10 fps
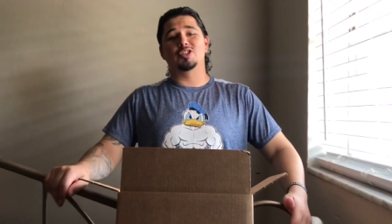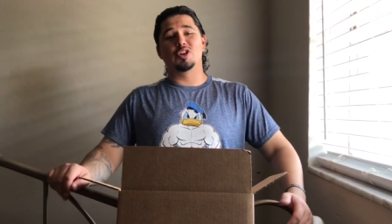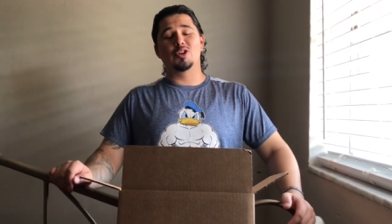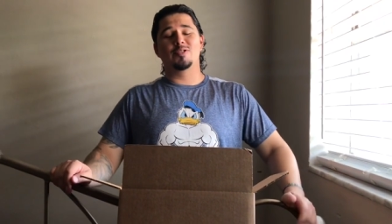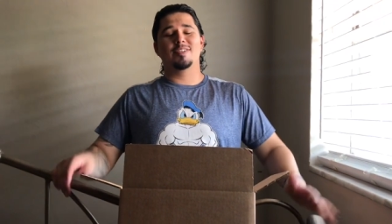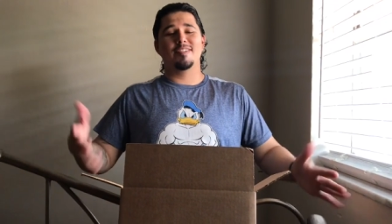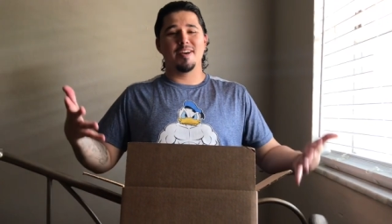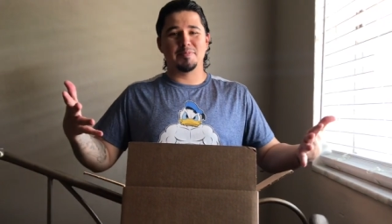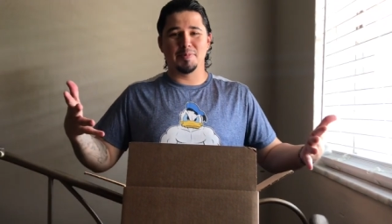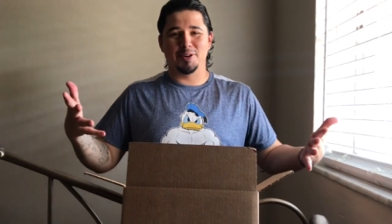so
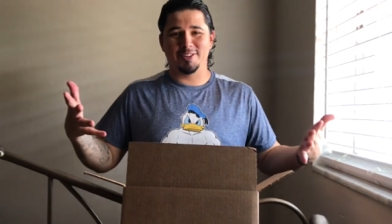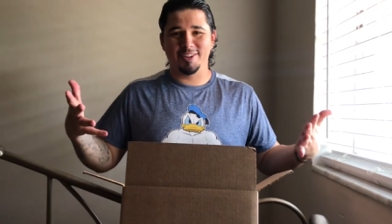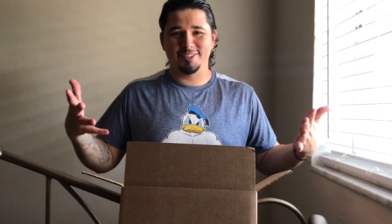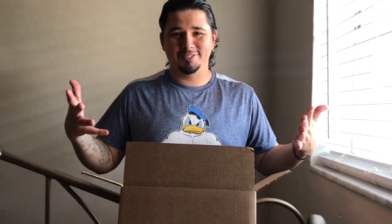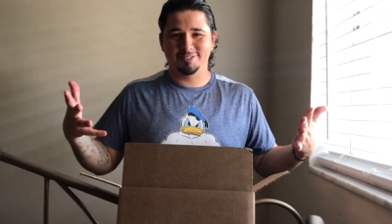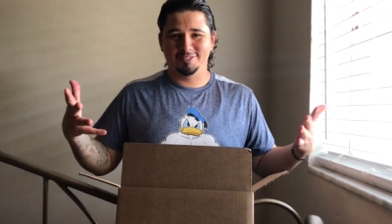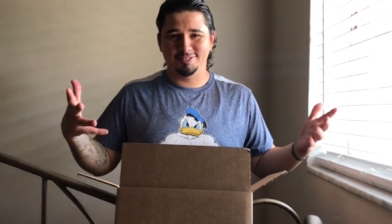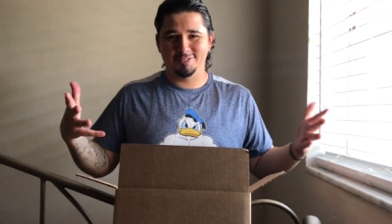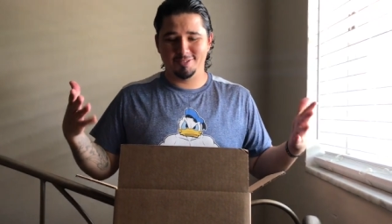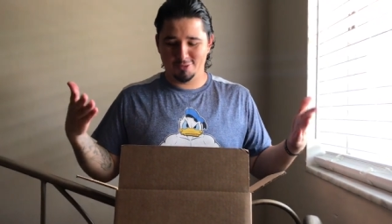happy birthday
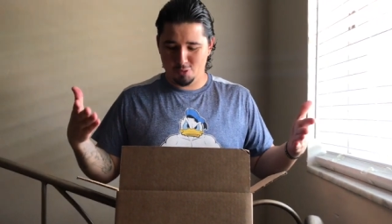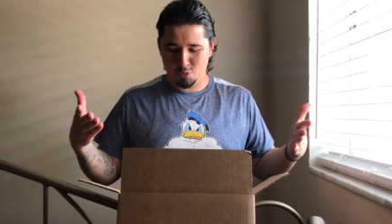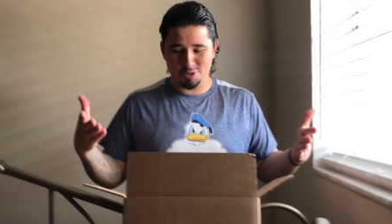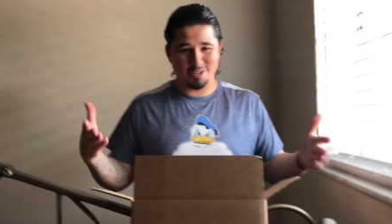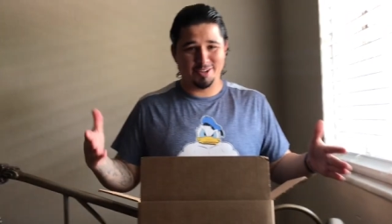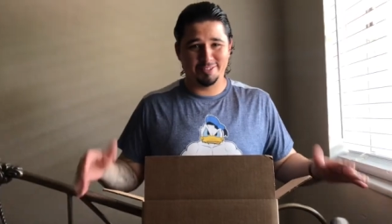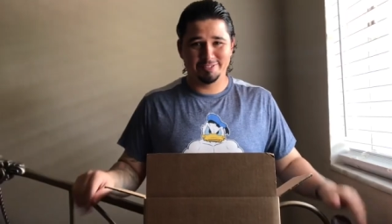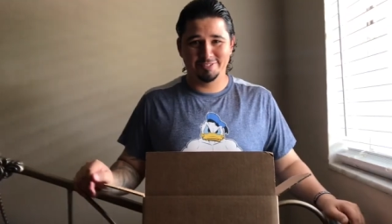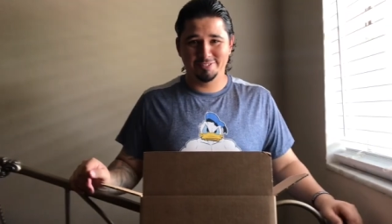once again.